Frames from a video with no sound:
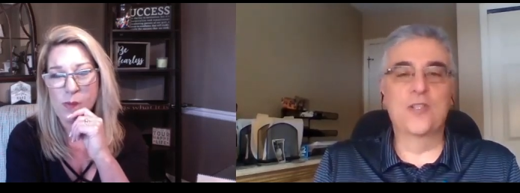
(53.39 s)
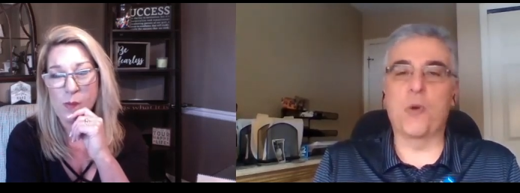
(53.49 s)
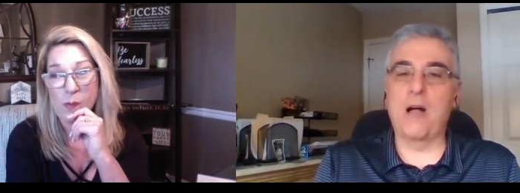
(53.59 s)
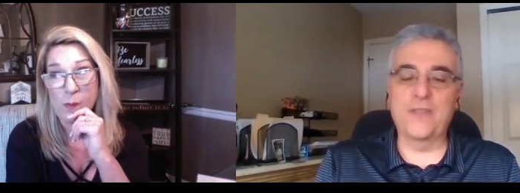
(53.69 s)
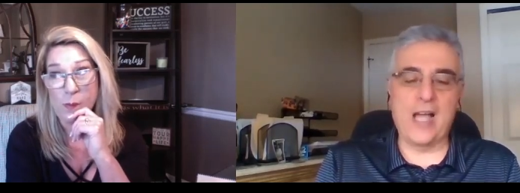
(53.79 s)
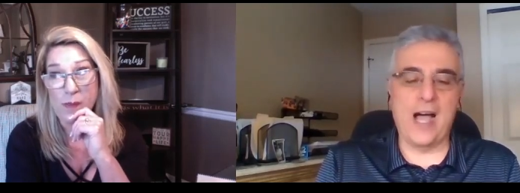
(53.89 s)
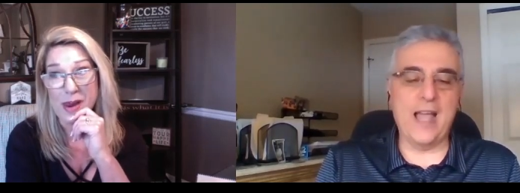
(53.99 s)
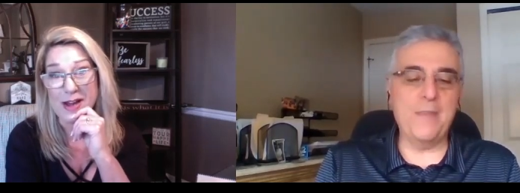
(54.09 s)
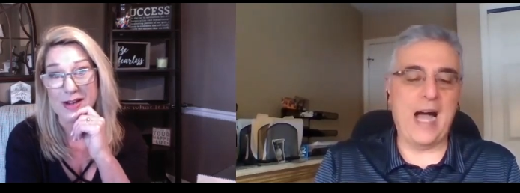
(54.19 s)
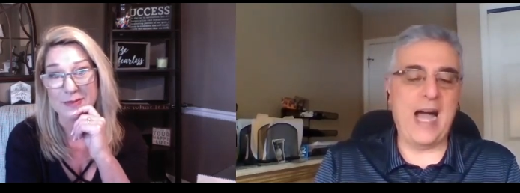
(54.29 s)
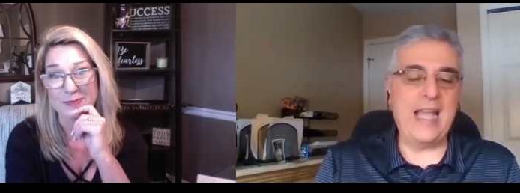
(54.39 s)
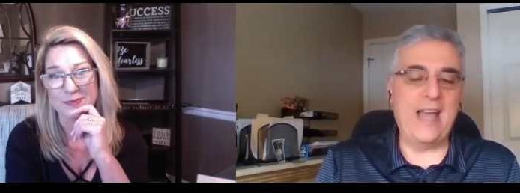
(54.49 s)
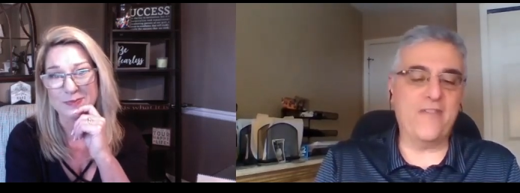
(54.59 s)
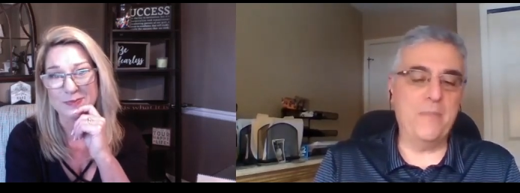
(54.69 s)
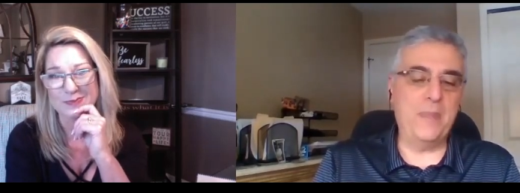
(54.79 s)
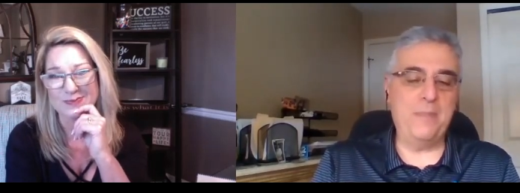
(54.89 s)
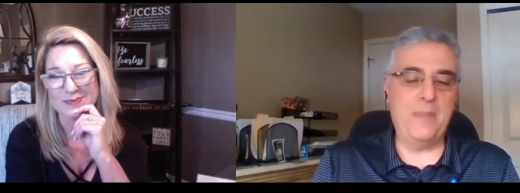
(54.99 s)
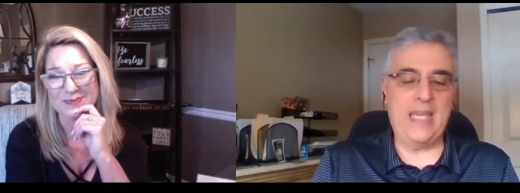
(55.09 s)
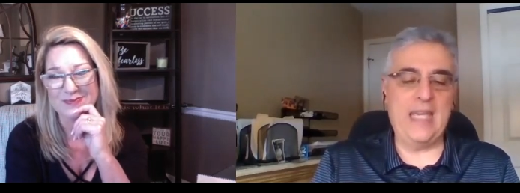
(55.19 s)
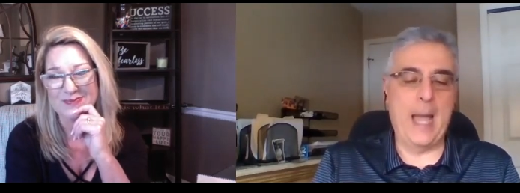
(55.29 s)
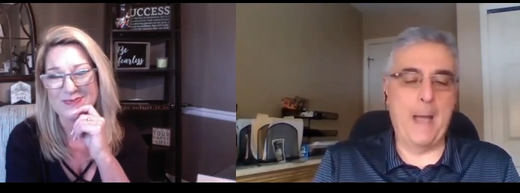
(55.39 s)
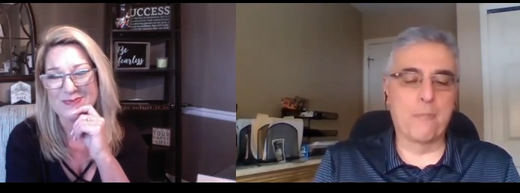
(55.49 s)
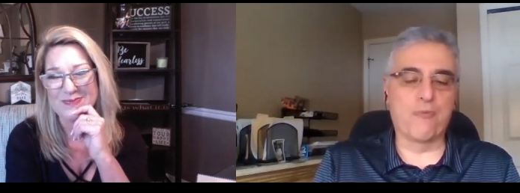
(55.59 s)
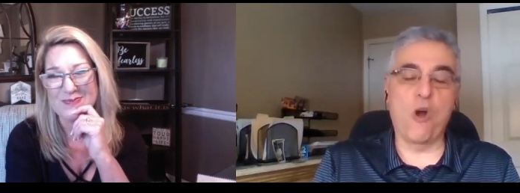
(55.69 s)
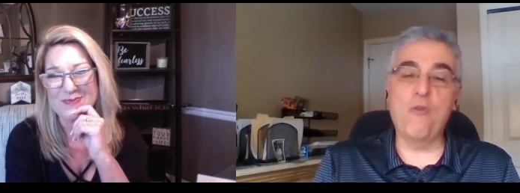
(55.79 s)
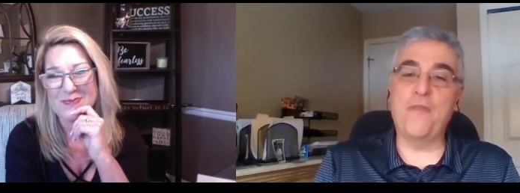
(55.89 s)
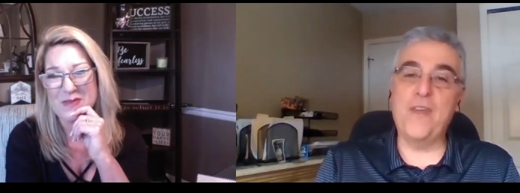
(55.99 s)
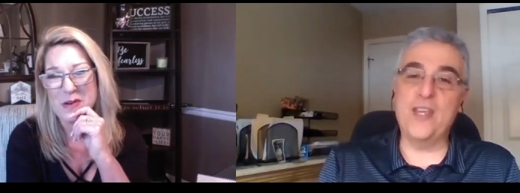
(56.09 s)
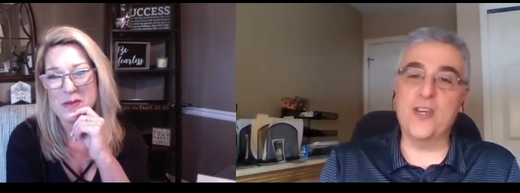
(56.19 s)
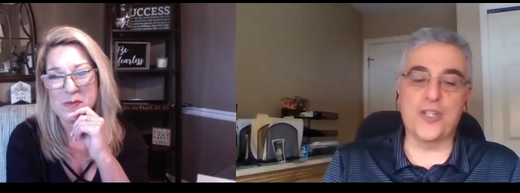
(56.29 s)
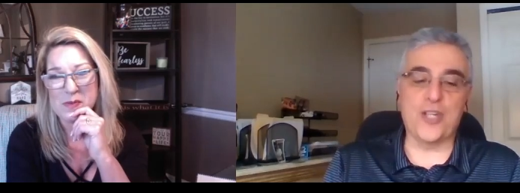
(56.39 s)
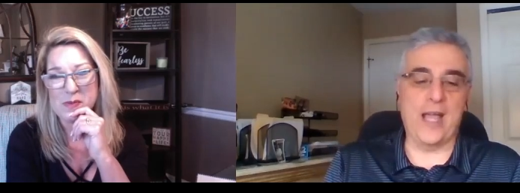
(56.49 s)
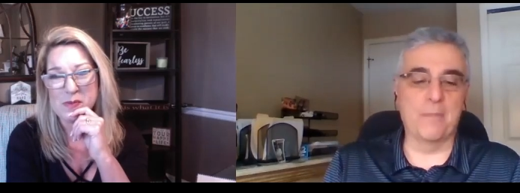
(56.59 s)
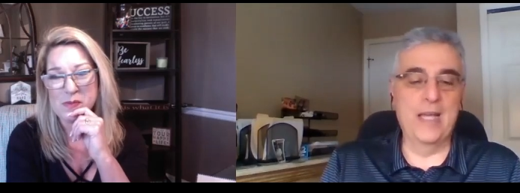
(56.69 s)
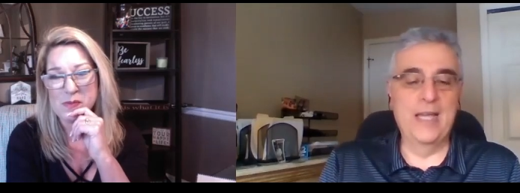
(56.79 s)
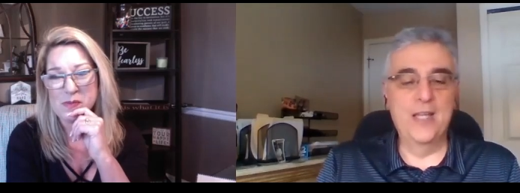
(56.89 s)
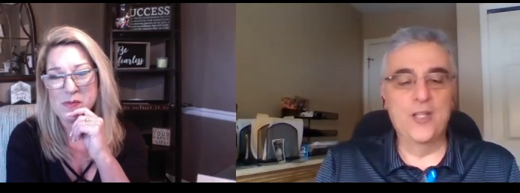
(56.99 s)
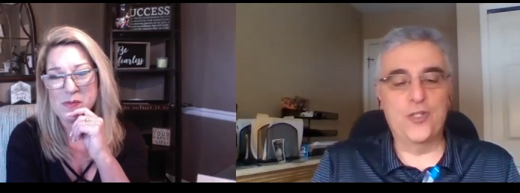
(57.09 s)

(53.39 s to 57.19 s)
Speaker 1: 12 time IFBB pro figure champ,